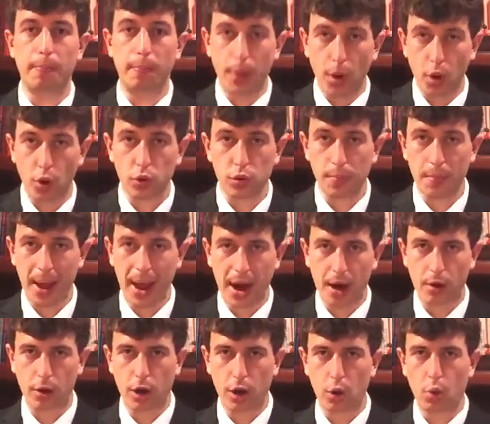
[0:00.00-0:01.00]
bone
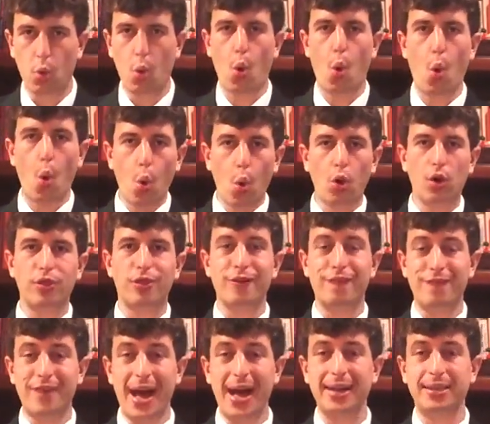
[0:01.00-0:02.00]
marrow or the
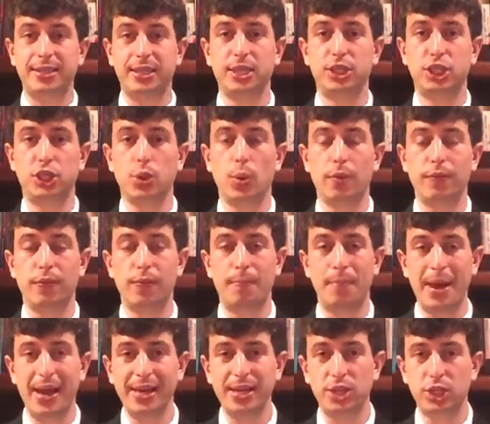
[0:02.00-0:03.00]
fat tissue of the
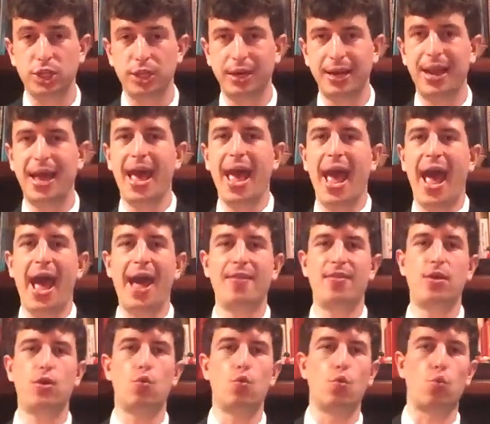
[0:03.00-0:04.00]
patient,
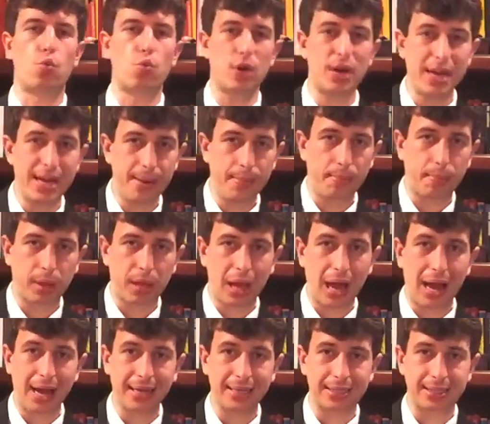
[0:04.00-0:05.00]
and then
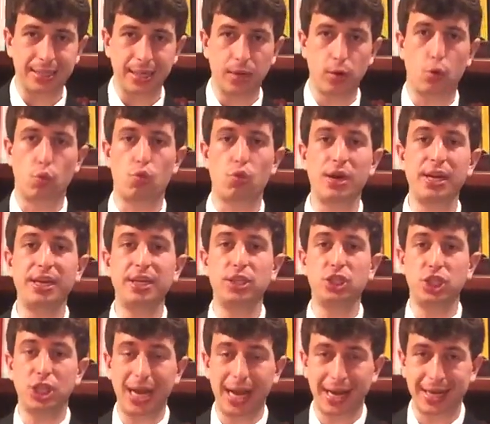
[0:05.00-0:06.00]
reapplies it,
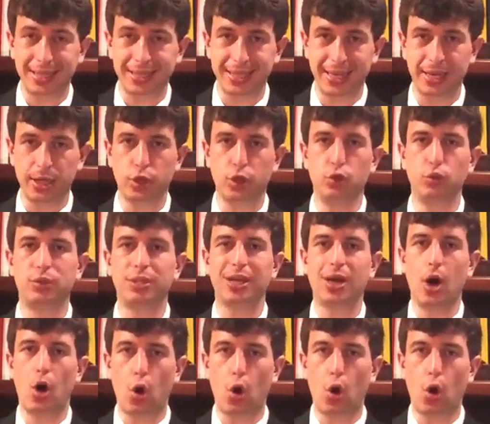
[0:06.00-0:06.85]
reinjects it using